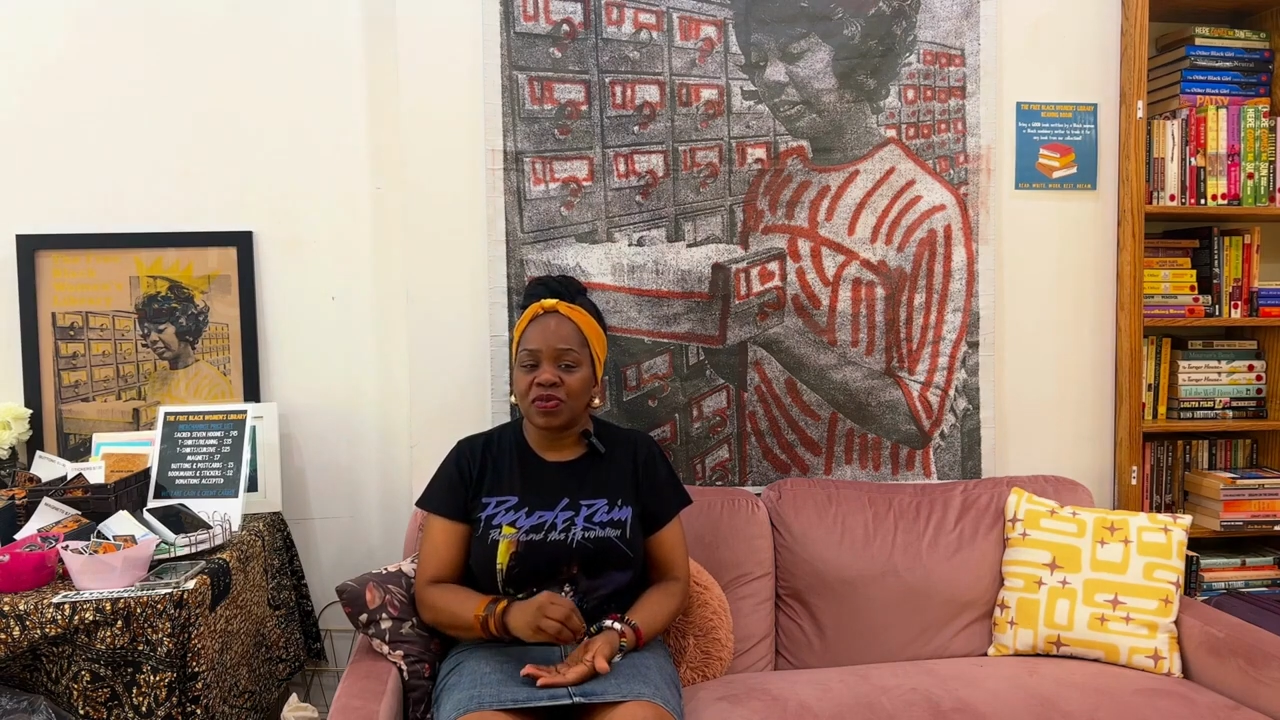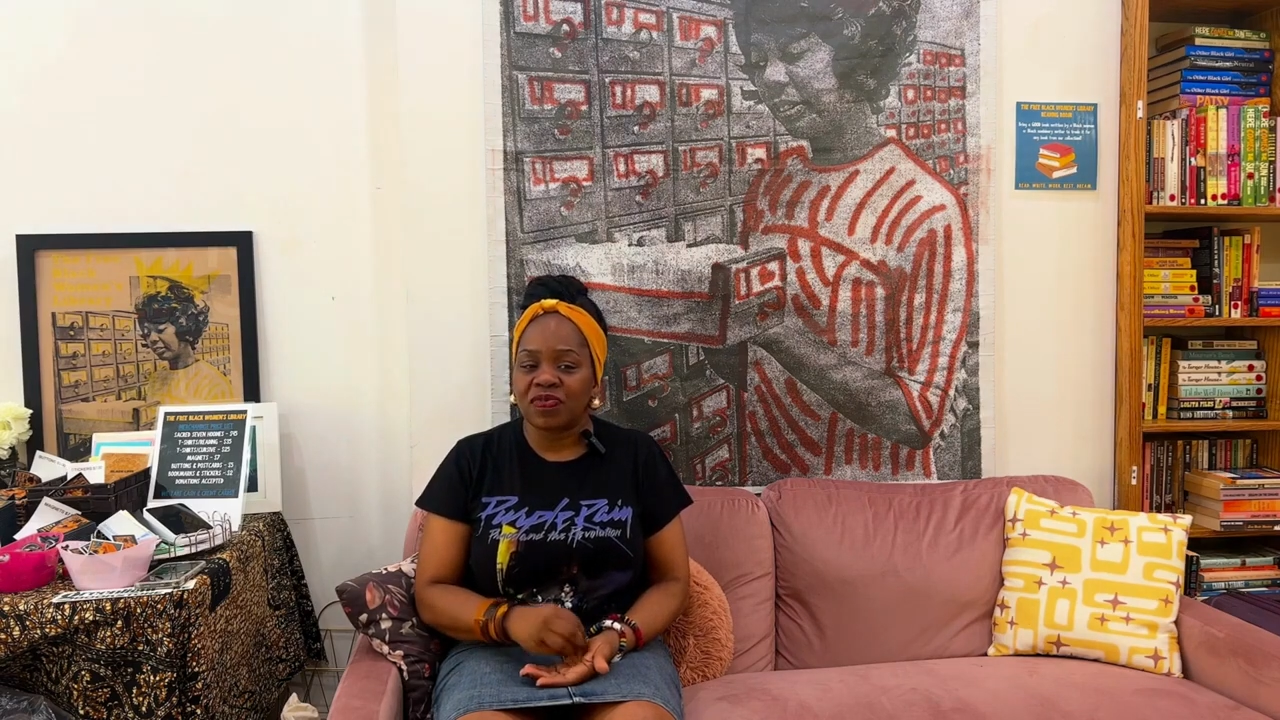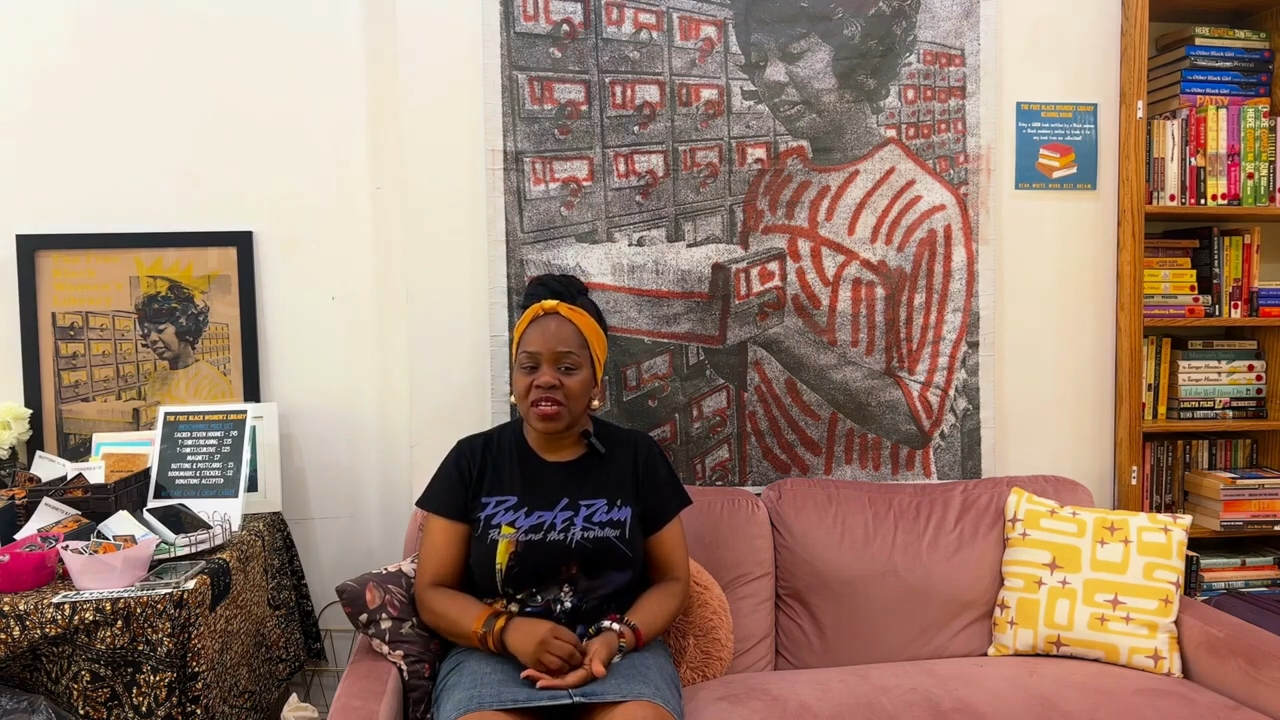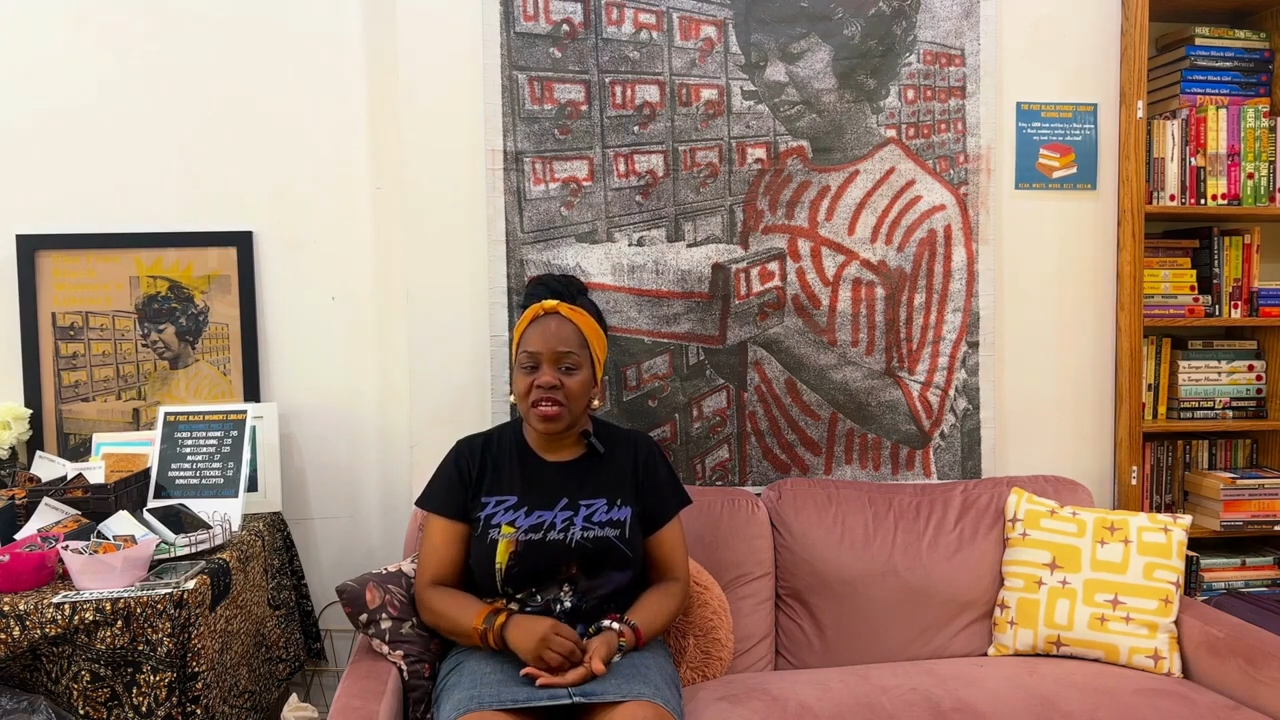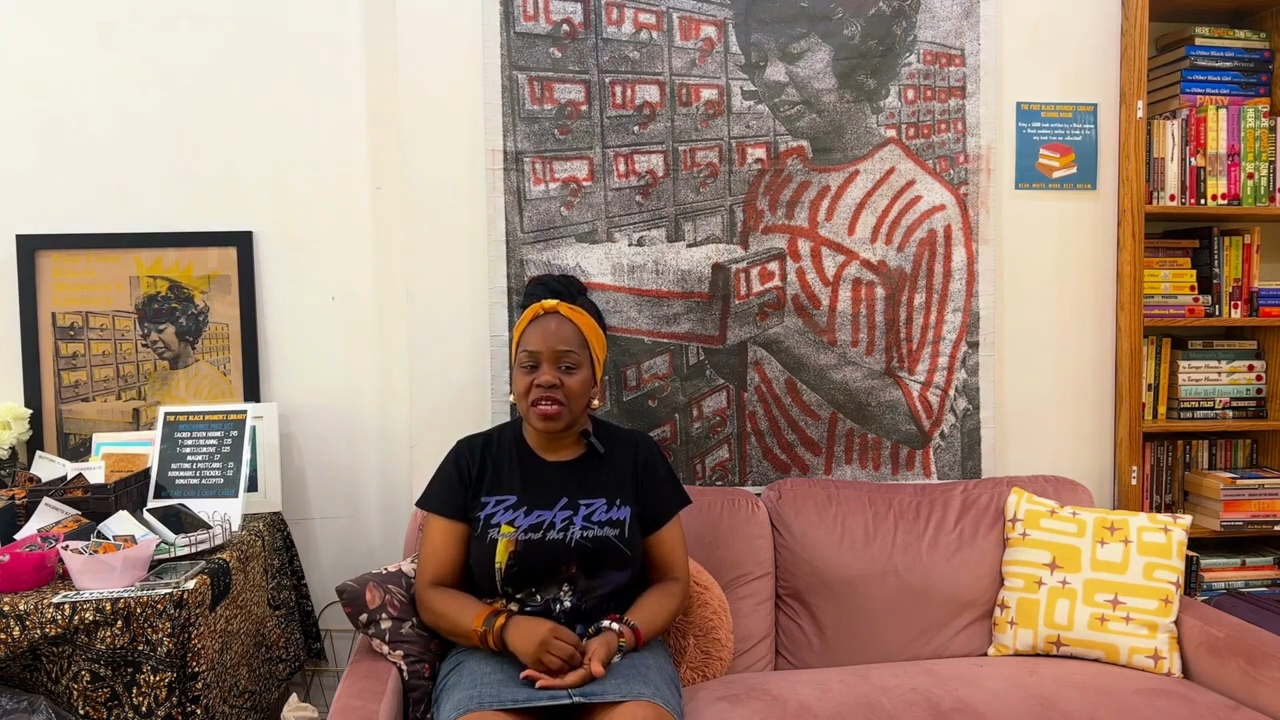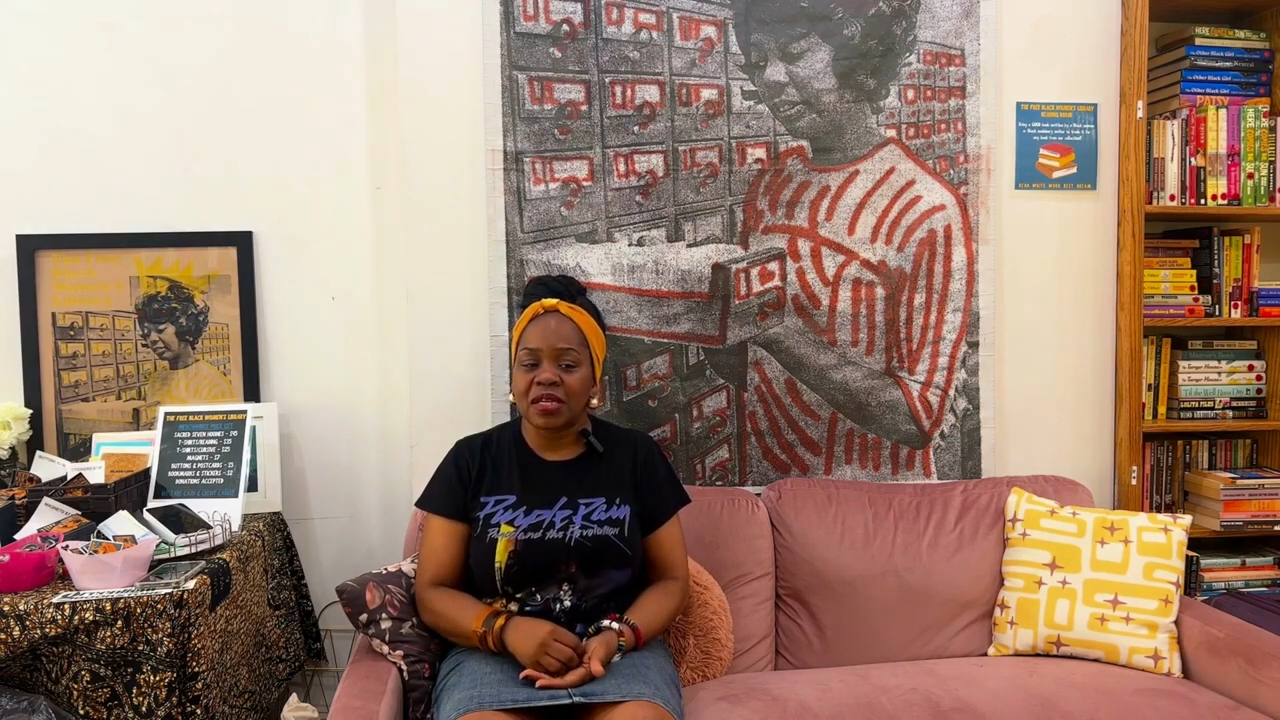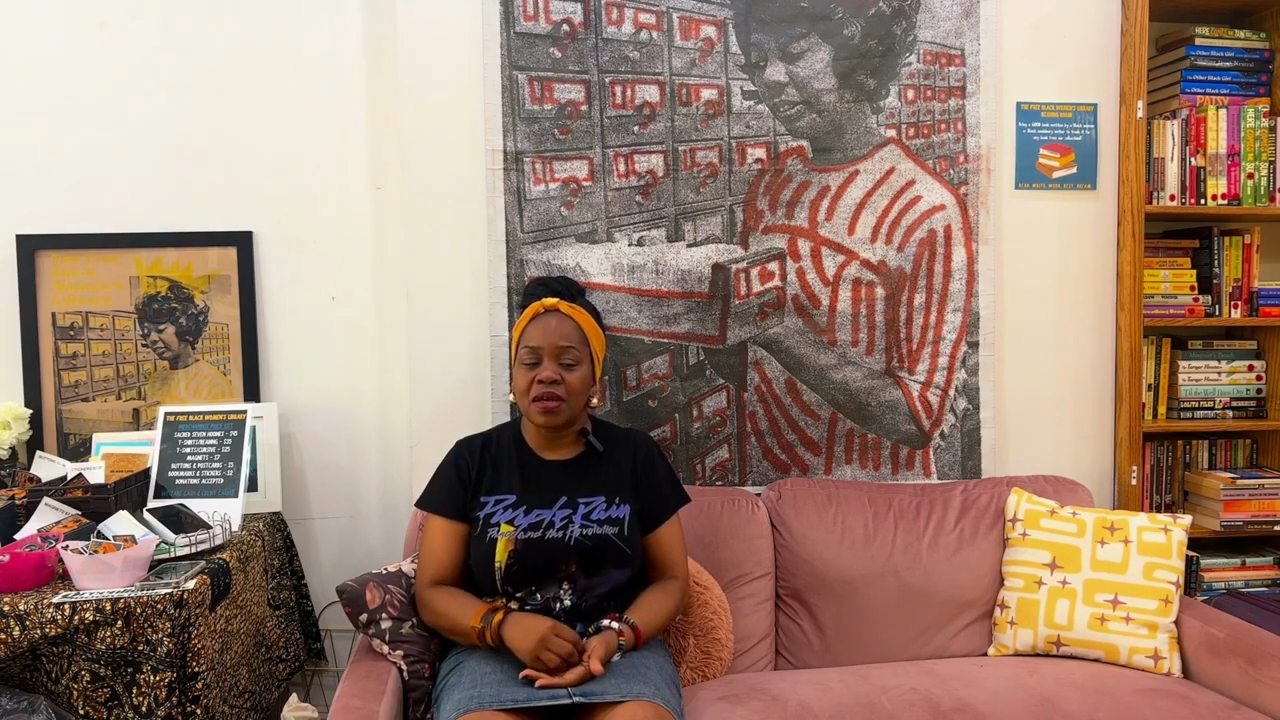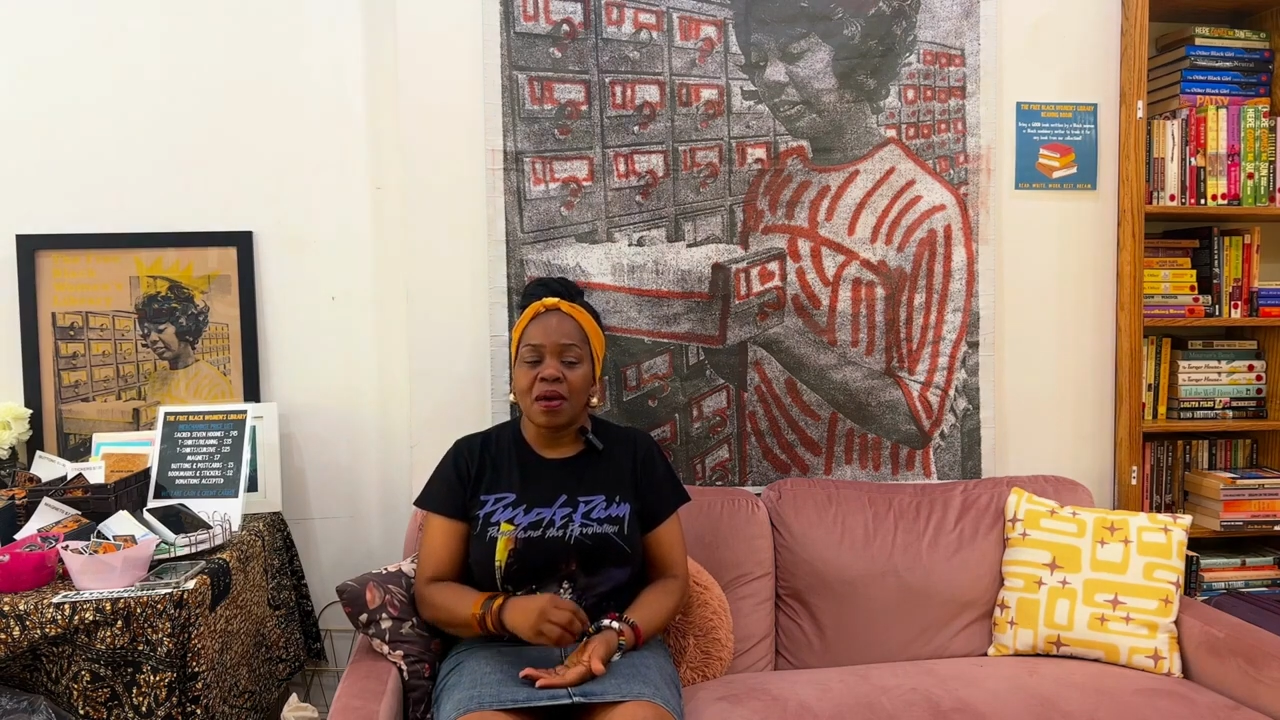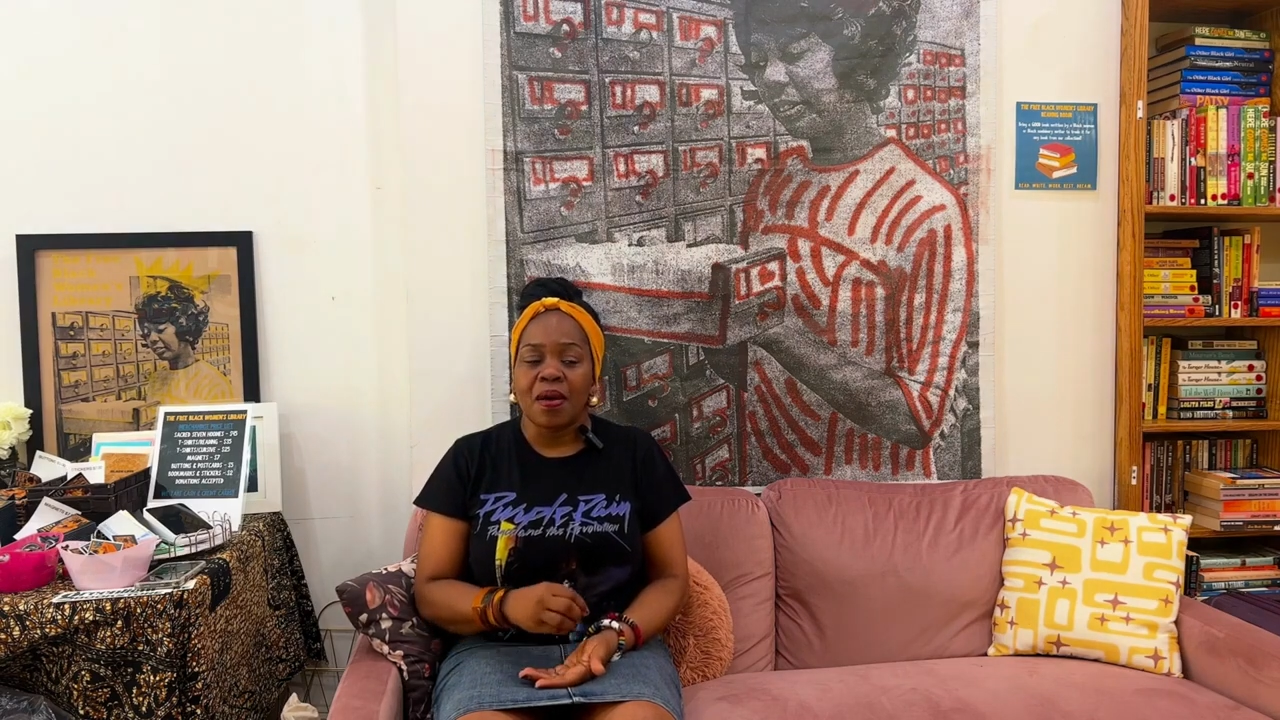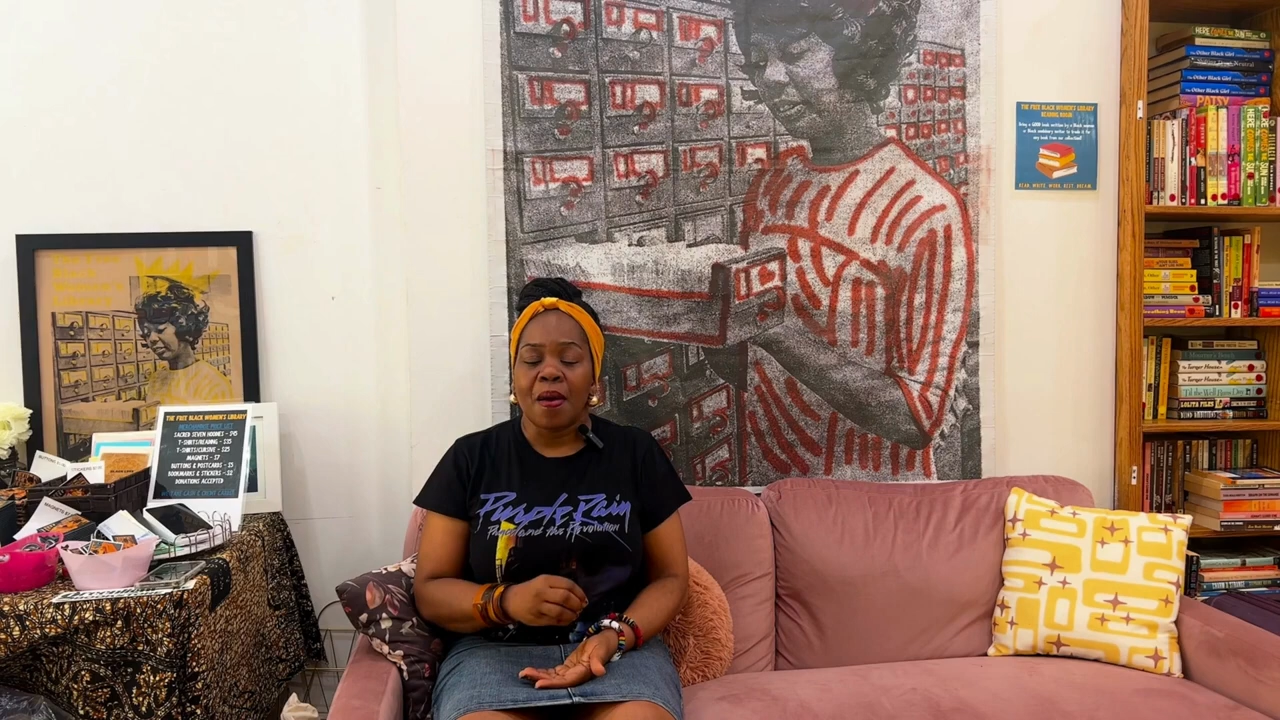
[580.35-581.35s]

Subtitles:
you to read